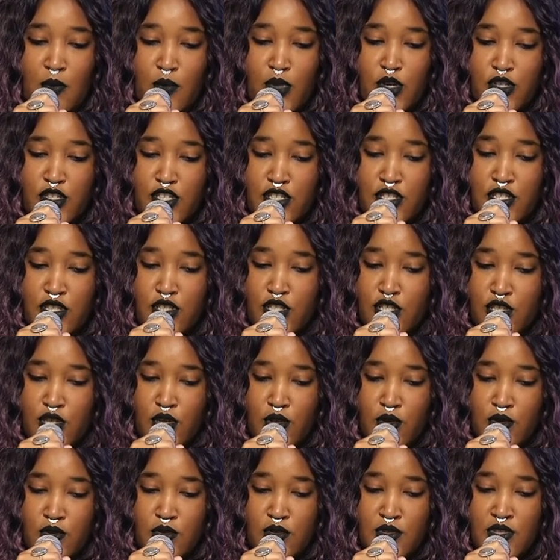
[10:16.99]
pushing
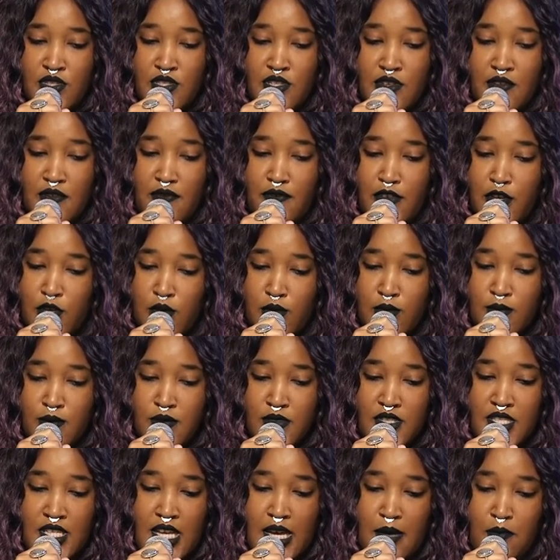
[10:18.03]
shows,
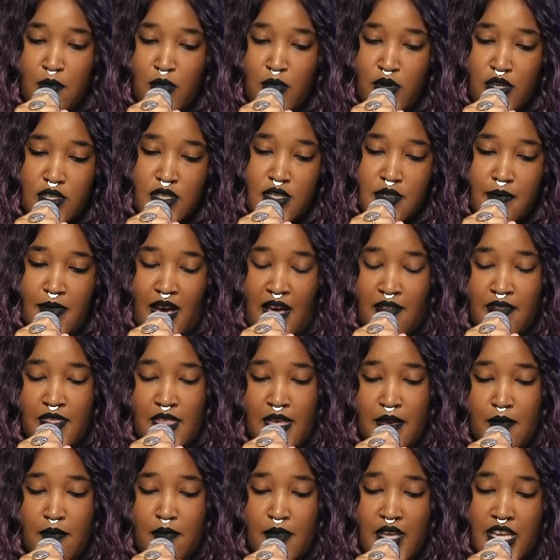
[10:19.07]
films, and books about
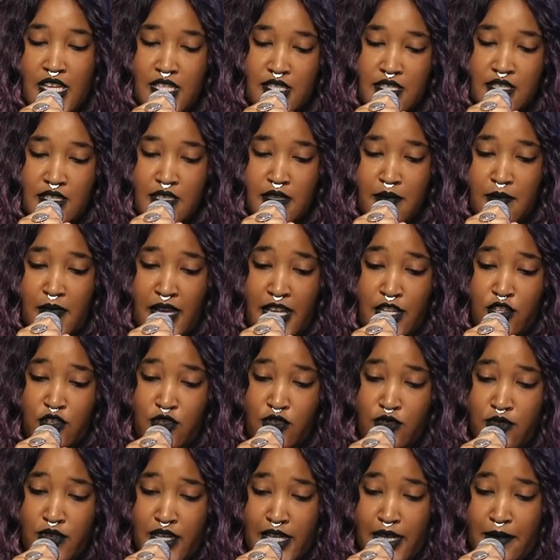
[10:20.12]
them into the
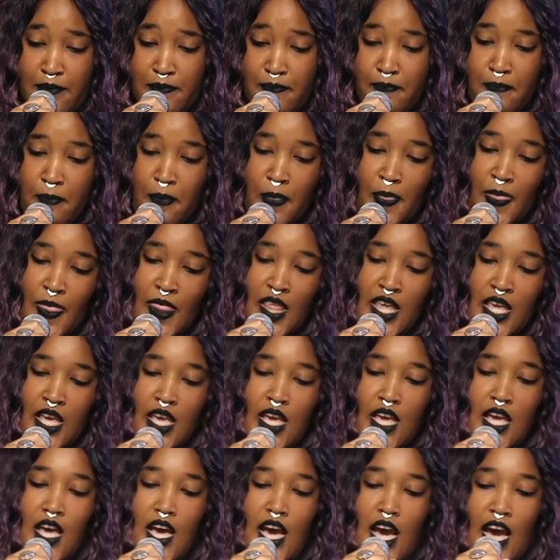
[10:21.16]
mainstream.
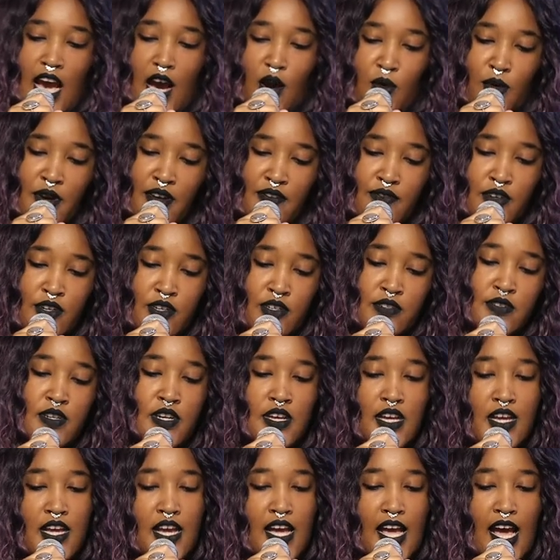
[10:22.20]
However,
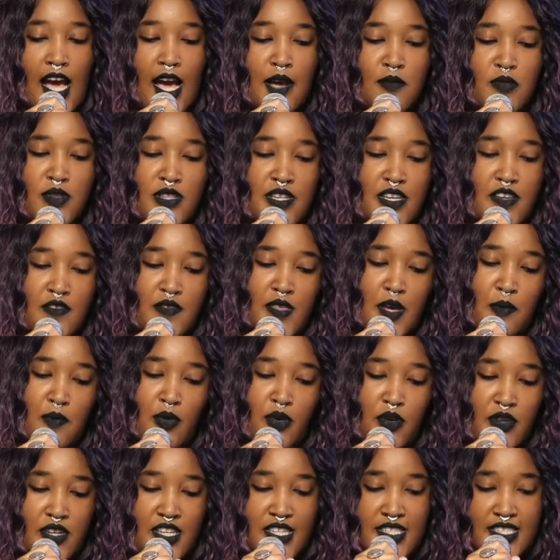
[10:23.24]
I believe that
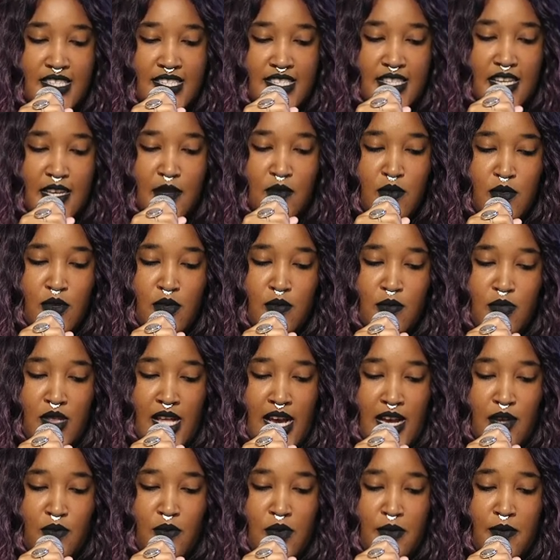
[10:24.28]
putting disabled
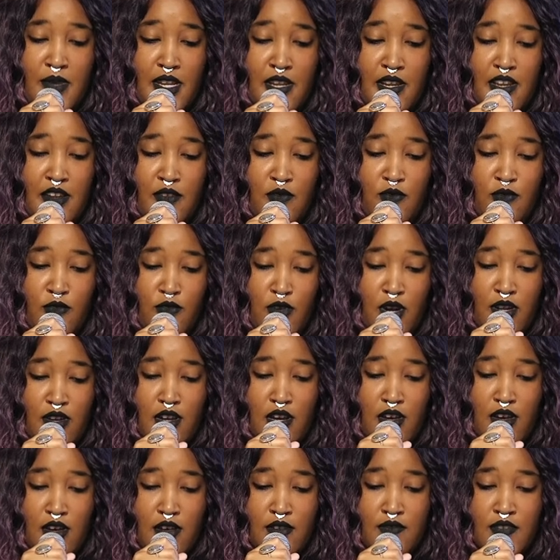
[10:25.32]
Black women in
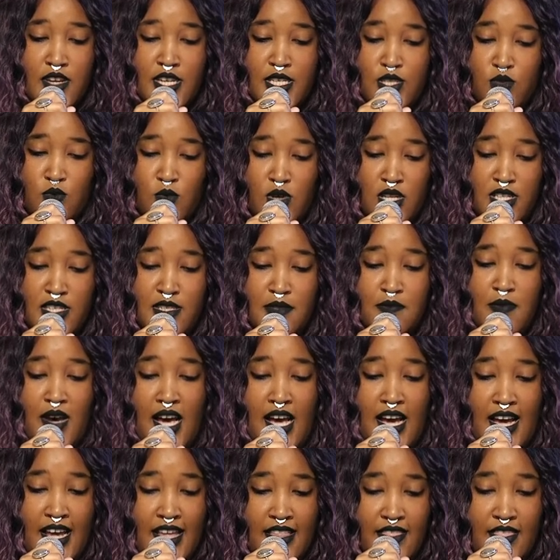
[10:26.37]
front of as well as
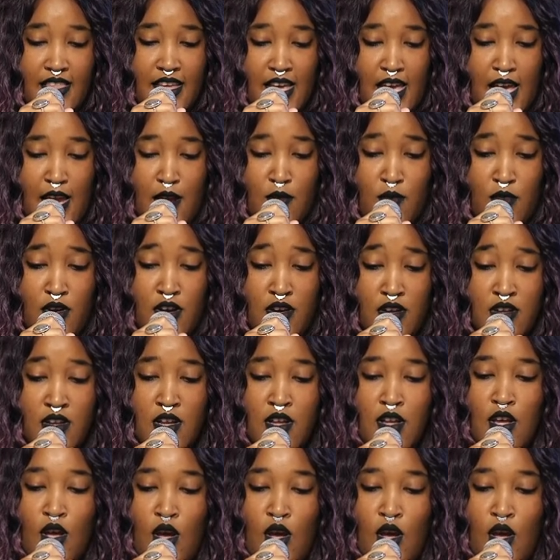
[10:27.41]
behind the camera